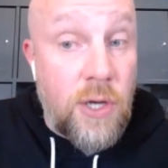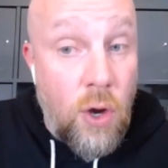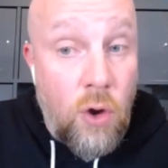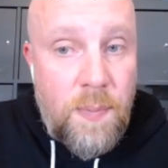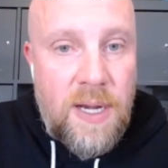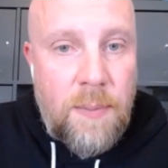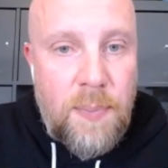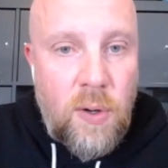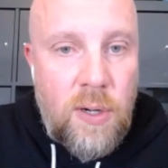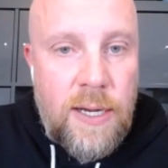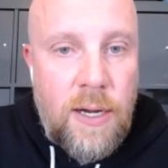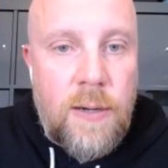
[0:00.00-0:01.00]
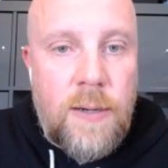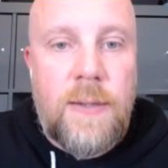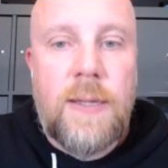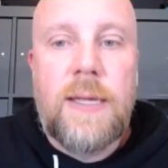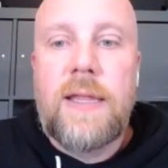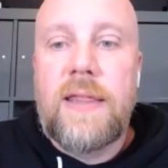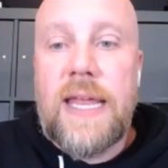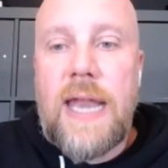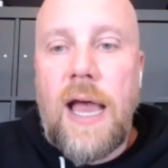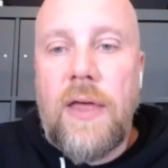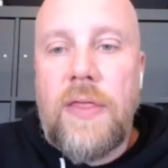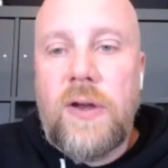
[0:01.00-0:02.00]
open up earlier than
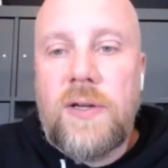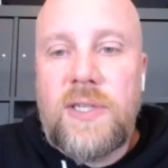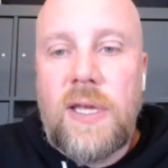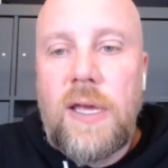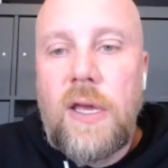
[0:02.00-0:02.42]
others.